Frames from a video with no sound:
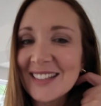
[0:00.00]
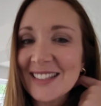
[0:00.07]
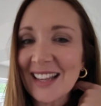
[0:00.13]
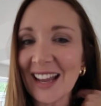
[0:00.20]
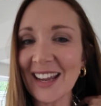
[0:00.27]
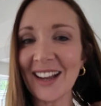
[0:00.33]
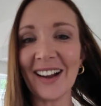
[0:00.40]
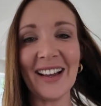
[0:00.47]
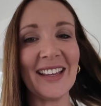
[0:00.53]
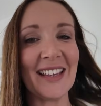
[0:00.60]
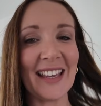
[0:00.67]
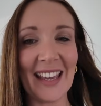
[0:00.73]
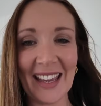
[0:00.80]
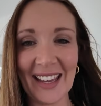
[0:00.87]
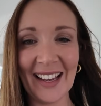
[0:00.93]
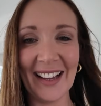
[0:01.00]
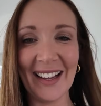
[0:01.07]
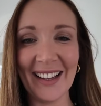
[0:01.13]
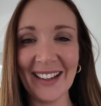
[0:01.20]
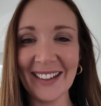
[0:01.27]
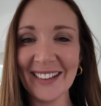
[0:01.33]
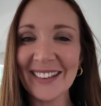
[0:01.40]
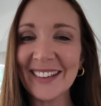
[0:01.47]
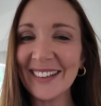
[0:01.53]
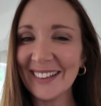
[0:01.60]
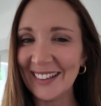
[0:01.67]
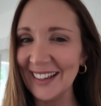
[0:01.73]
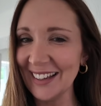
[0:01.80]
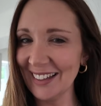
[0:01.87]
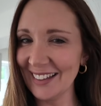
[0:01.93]
say IKEA
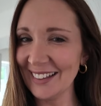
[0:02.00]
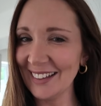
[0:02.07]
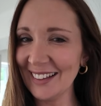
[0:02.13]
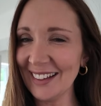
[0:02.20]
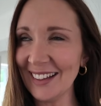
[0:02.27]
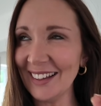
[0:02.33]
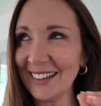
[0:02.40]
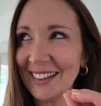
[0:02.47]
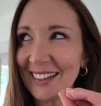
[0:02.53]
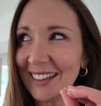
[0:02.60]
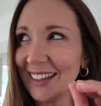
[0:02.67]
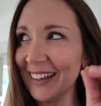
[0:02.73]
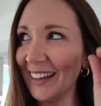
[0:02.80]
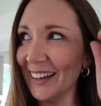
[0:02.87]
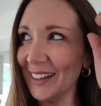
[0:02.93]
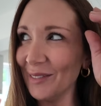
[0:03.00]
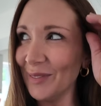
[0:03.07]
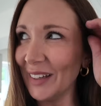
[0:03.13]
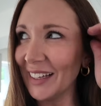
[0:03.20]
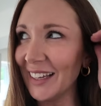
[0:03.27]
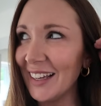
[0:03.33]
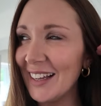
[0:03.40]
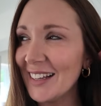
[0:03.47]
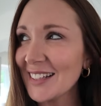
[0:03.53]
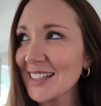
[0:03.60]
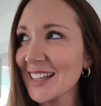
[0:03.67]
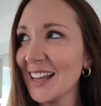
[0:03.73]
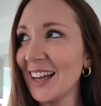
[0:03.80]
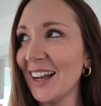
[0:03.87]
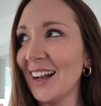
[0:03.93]
like IKEA because
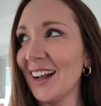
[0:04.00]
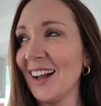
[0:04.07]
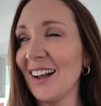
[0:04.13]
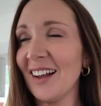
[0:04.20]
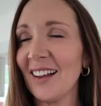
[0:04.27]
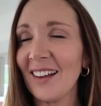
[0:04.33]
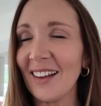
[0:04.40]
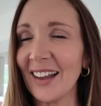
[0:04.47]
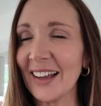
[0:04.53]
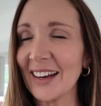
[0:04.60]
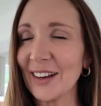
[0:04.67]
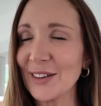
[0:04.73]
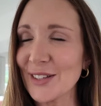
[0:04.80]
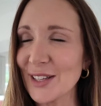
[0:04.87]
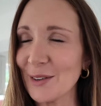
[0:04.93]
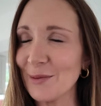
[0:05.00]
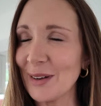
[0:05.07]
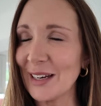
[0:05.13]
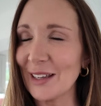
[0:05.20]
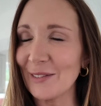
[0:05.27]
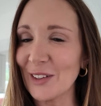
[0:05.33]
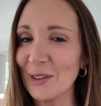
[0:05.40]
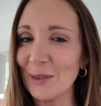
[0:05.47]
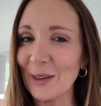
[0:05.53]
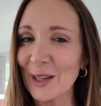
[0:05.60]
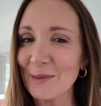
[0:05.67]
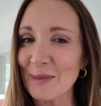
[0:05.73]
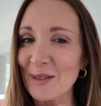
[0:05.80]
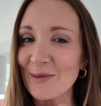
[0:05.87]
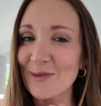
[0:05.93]
I know so many of you are going
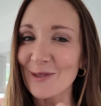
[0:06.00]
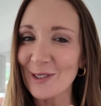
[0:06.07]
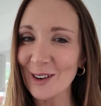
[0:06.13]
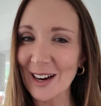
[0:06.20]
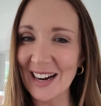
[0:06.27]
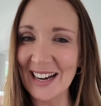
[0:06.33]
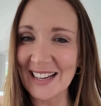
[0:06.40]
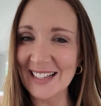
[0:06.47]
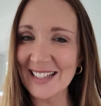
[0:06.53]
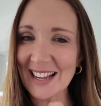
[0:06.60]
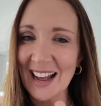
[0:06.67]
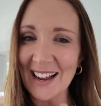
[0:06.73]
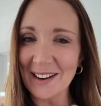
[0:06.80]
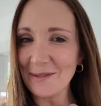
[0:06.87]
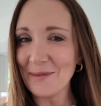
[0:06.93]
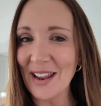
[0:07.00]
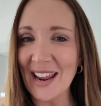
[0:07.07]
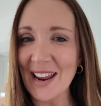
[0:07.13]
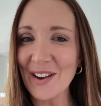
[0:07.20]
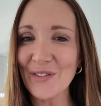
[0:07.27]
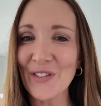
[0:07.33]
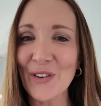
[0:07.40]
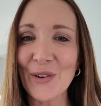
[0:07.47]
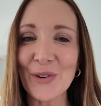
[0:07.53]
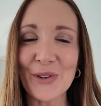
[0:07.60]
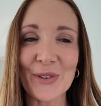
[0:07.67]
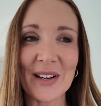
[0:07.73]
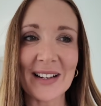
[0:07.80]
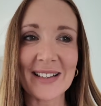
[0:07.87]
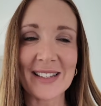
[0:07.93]
to be really sad at me for
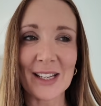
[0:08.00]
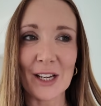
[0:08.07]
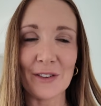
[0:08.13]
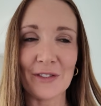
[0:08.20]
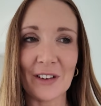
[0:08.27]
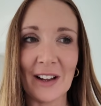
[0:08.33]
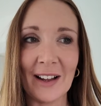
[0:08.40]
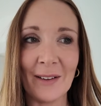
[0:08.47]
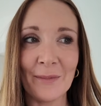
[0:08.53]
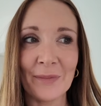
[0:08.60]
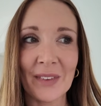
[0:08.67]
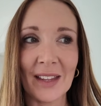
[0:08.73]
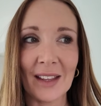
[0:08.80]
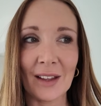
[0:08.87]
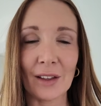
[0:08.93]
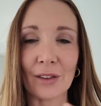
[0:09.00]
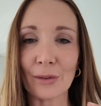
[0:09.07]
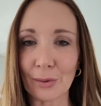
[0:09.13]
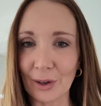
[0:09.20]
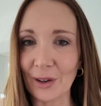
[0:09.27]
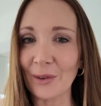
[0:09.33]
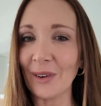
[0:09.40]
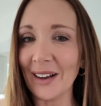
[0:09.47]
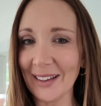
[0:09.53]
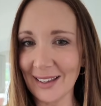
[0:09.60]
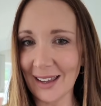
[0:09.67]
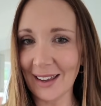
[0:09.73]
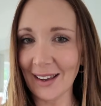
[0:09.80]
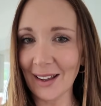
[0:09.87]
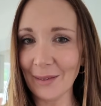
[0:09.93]
ordering a sofa through
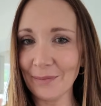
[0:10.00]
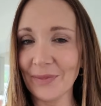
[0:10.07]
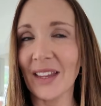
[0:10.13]
IKEA.